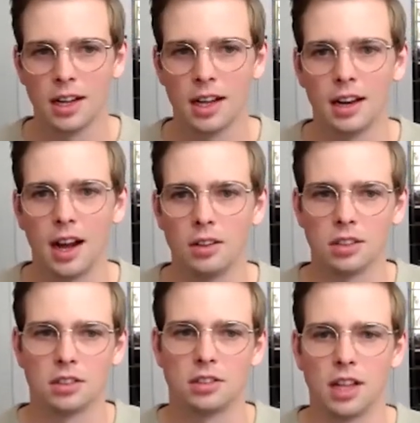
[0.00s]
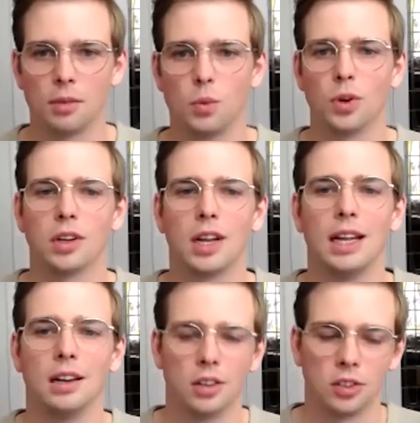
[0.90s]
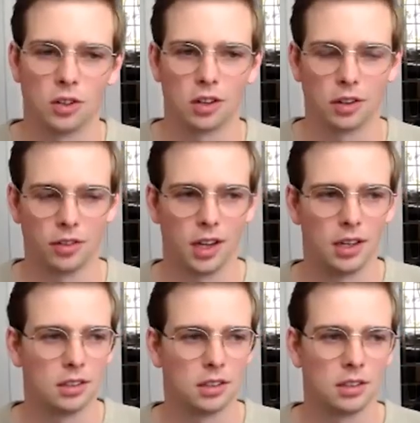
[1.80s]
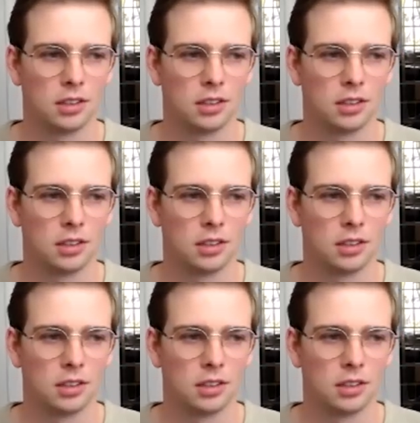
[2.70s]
and how does that work in our Docker containers.